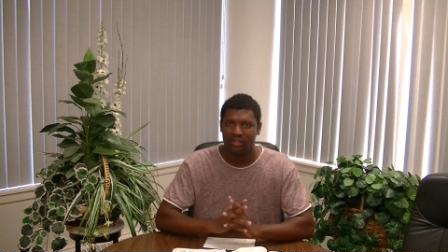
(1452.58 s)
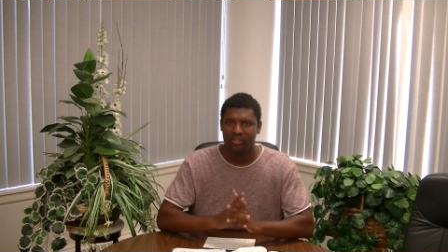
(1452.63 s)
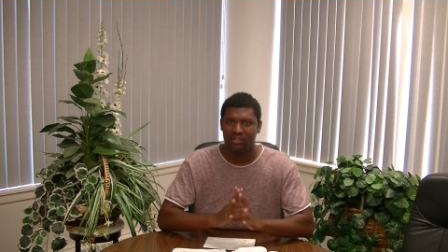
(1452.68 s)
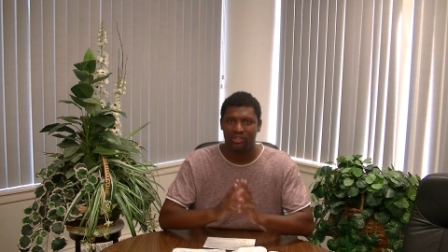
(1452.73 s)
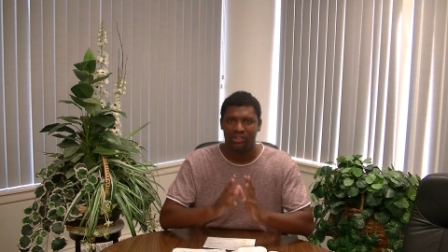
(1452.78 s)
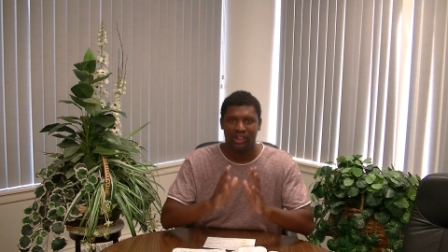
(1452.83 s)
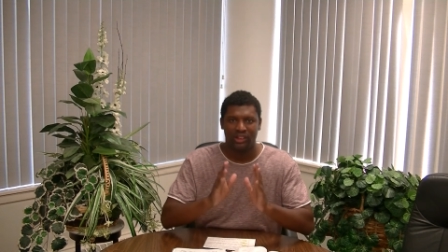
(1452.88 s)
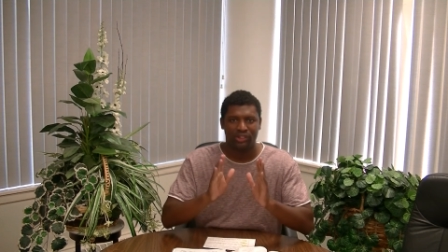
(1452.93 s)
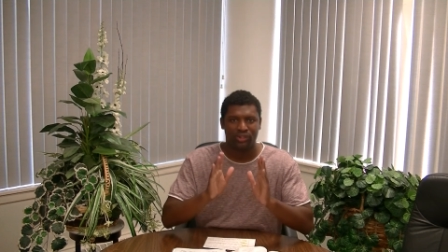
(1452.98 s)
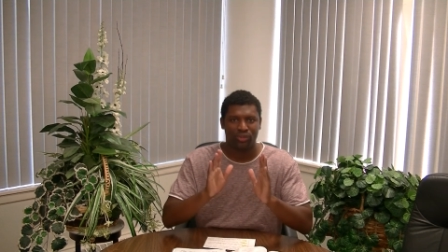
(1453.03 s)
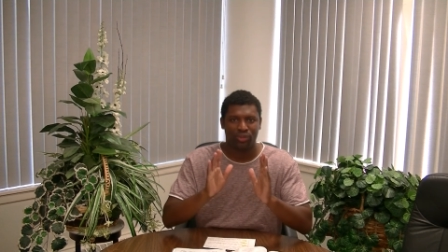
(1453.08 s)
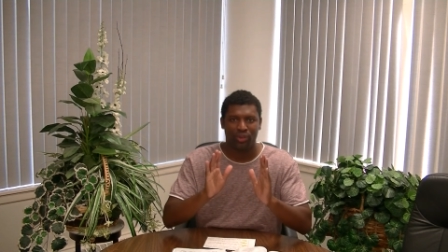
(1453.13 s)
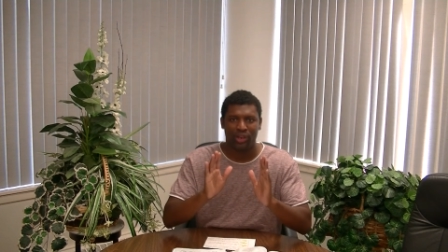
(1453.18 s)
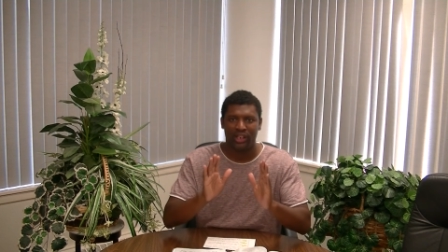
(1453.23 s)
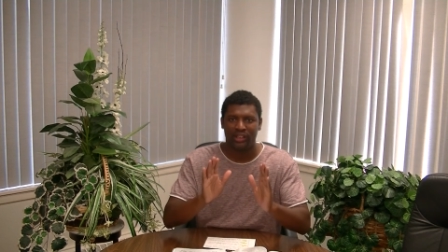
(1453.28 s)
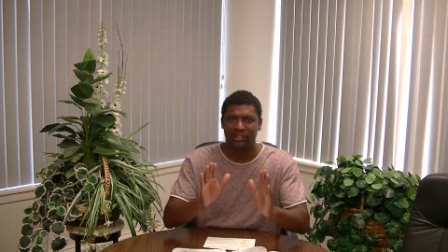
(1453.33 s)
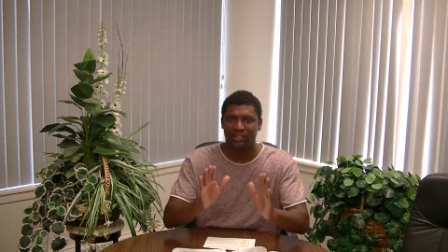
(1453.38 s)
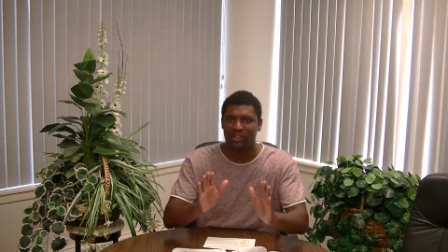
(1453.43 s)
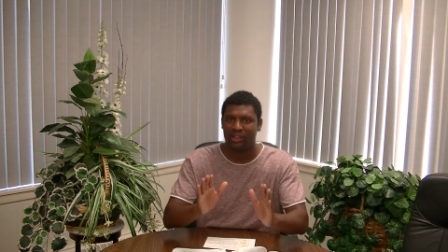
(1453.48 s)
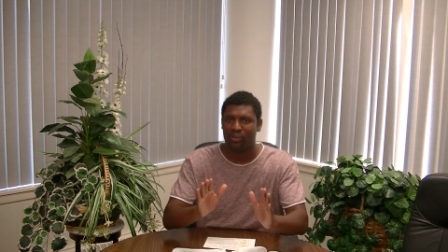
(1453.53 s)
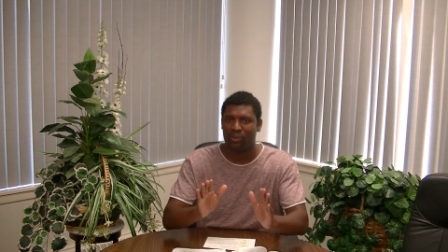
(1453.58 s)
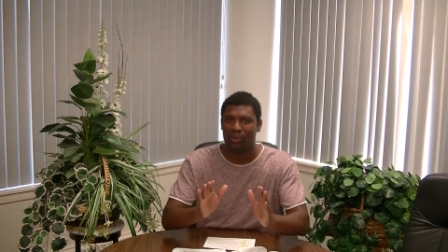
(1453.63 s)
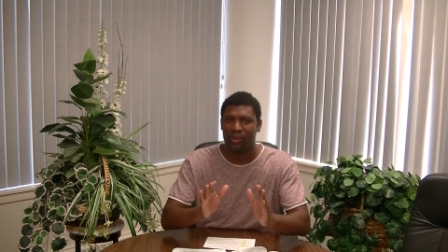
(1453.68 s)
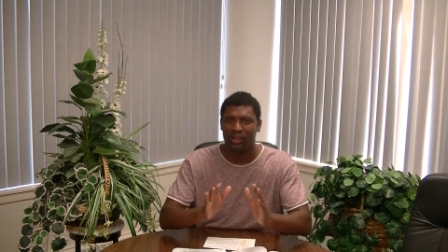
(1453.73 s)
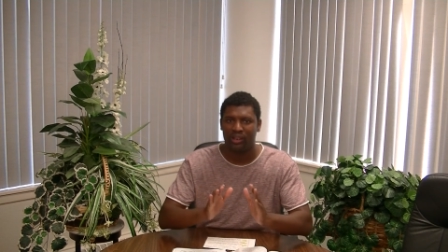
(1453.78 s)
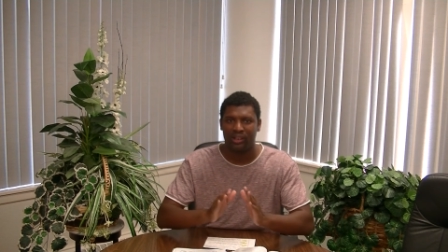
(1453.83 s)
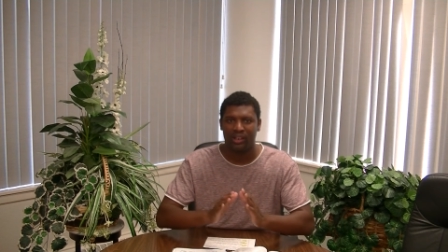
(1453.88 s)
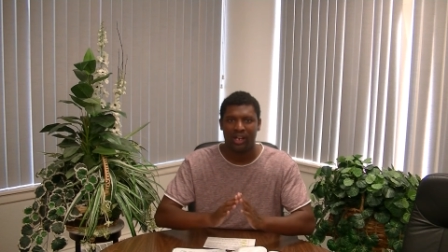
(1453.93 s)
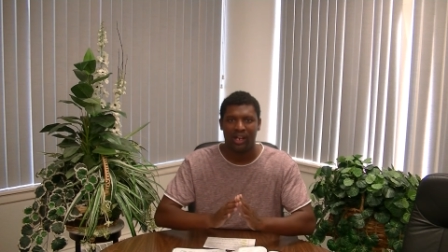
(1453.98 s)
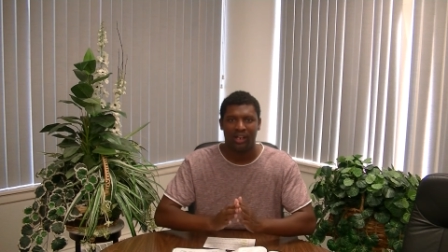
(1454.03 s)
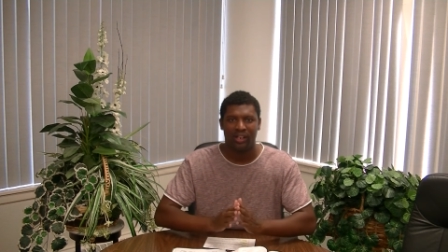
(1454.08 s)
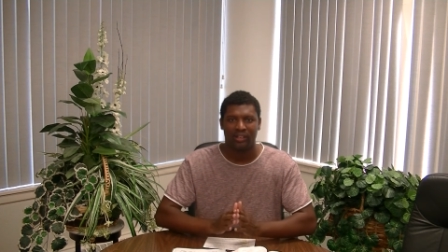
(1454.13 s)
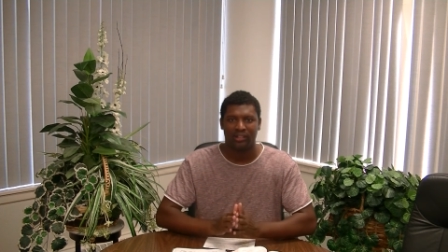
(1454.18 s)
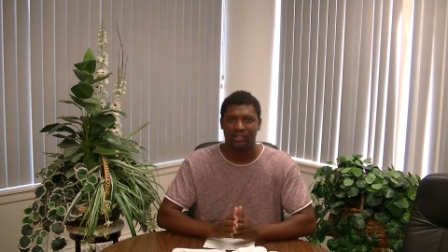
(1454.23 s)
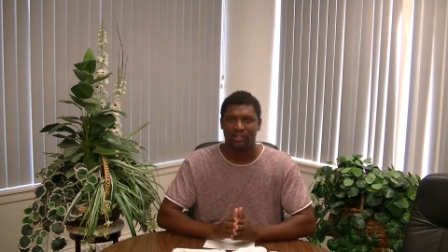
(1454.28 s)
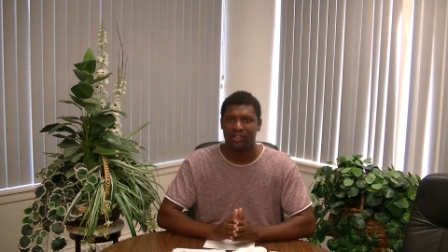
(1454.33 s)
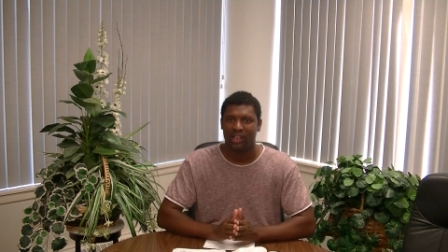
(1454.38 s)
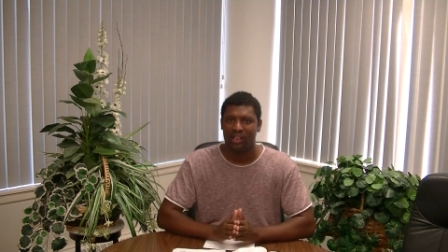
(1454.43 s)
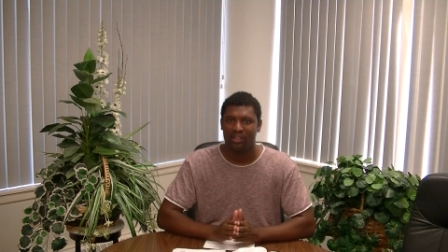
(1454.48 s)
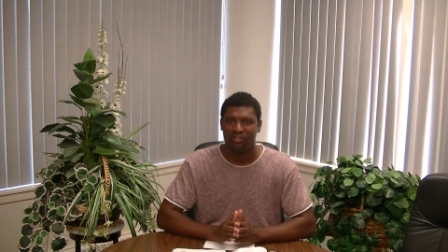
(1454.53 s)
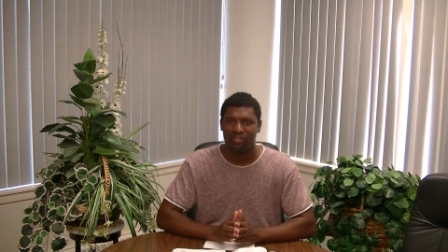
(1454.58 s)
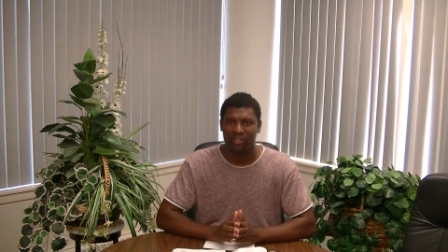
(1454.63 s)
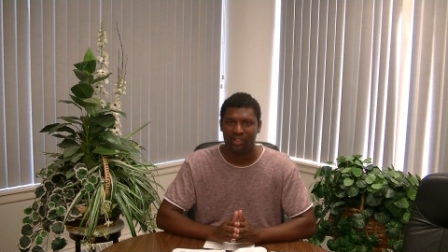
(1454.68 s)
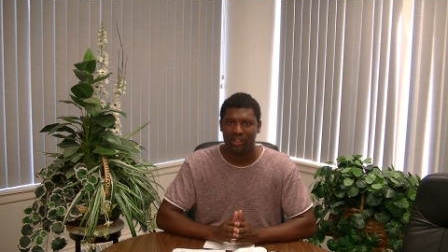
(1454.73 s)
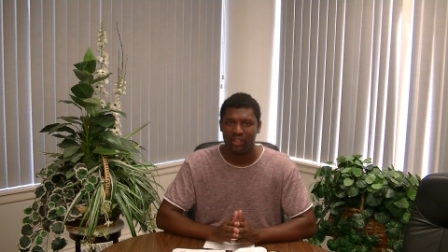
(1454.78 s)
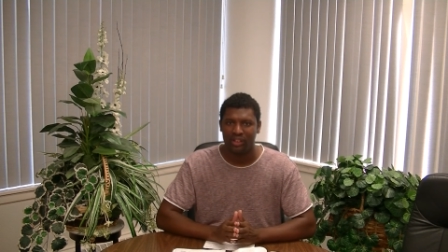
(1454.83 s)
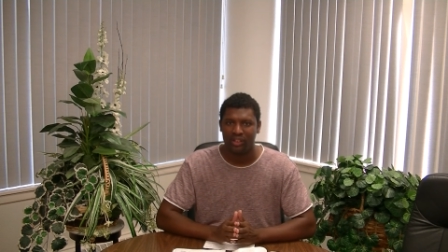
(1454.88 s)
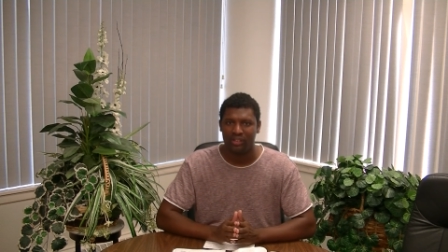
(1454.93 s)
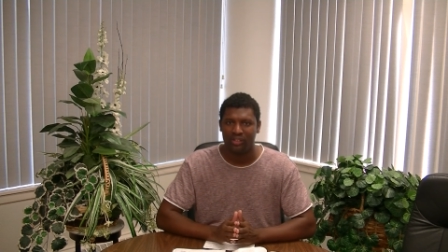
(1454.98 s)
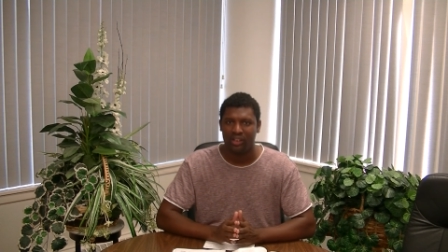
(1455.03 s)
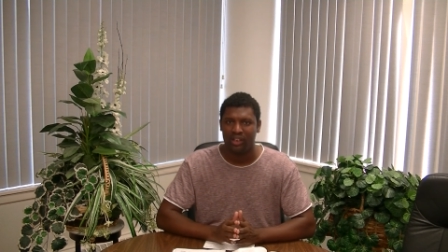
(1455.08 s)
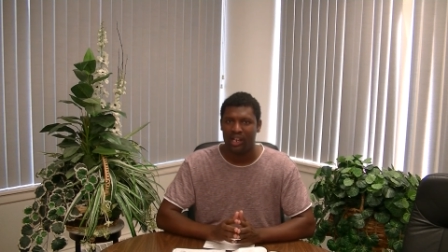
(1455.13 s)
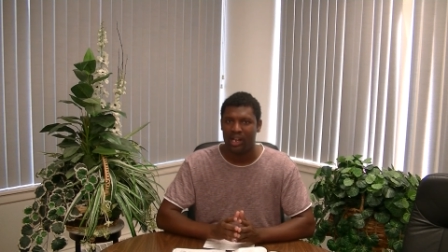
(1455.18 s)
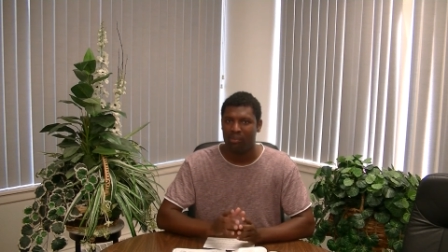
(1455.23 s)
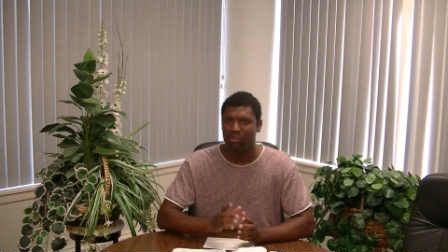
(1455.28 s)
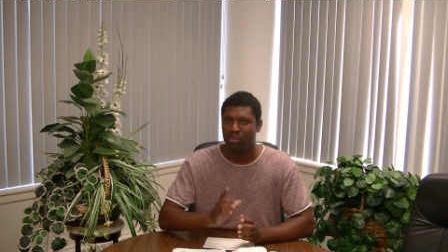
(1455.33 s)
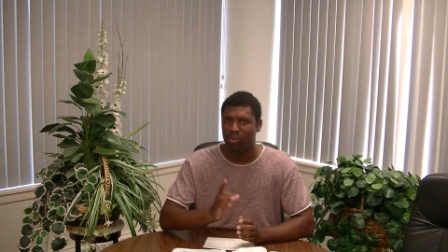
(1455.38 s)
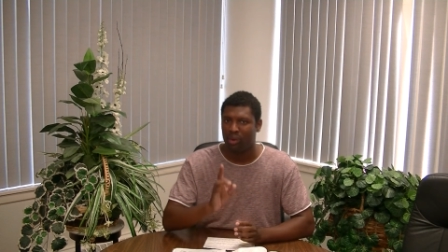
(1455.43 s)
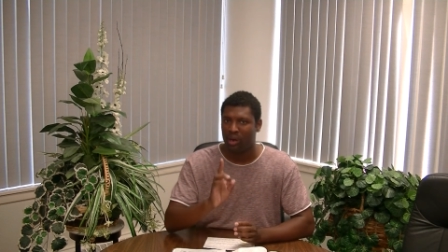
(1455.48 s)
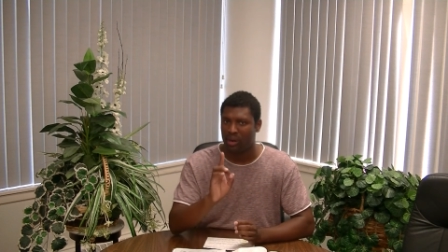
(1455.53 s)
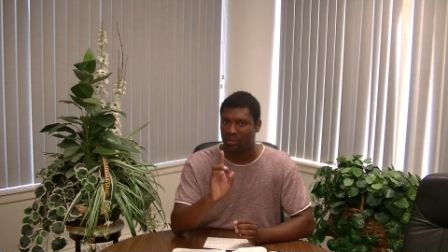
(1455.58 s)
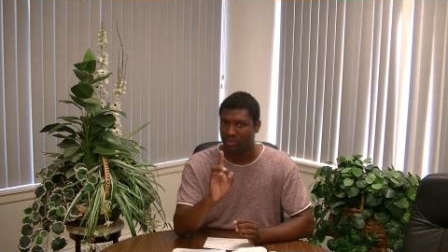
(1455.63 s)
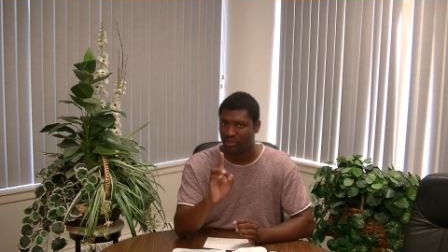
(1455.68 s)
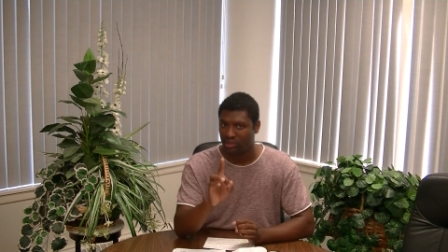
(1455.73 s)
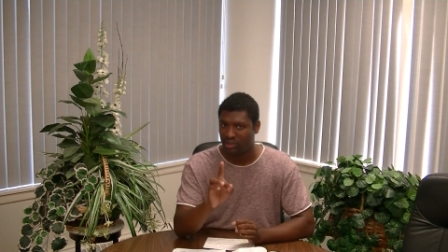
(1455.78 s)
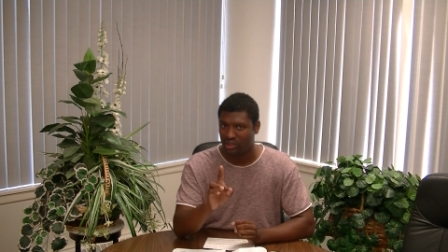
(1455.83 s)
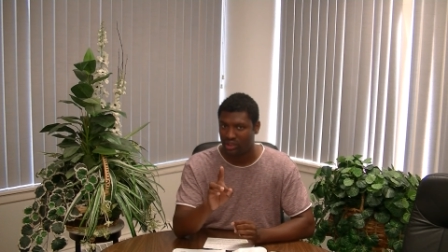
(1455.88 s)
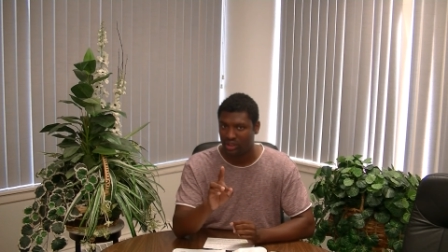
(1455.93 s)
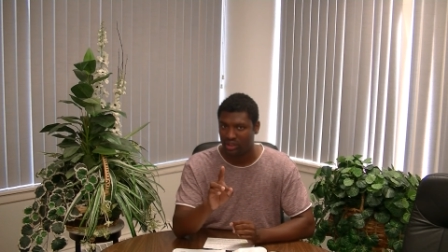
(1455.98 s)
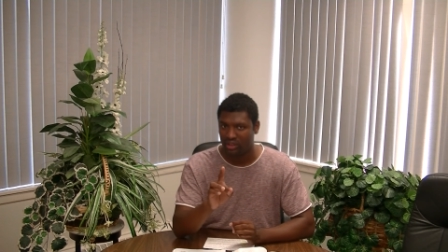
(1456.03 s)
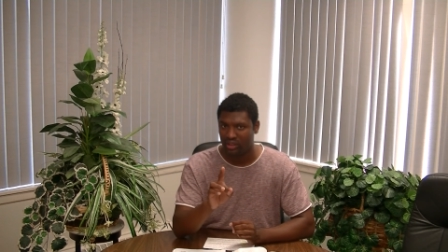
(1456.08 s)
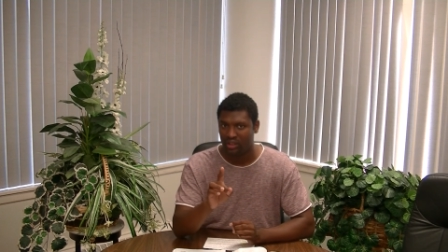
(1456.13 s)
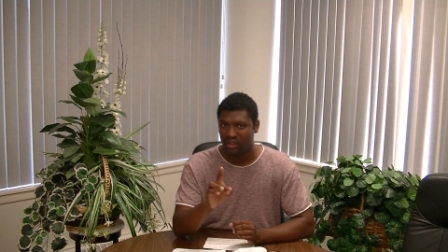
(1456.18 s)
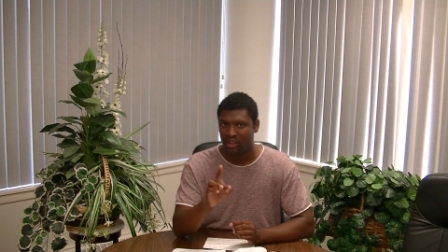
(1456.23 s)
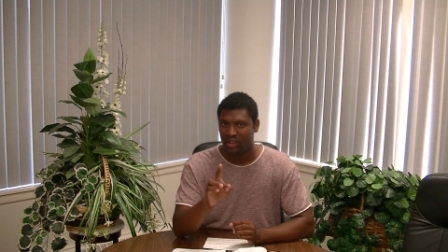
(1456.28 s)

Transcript: Just rest in what God has done for you, and I promise you,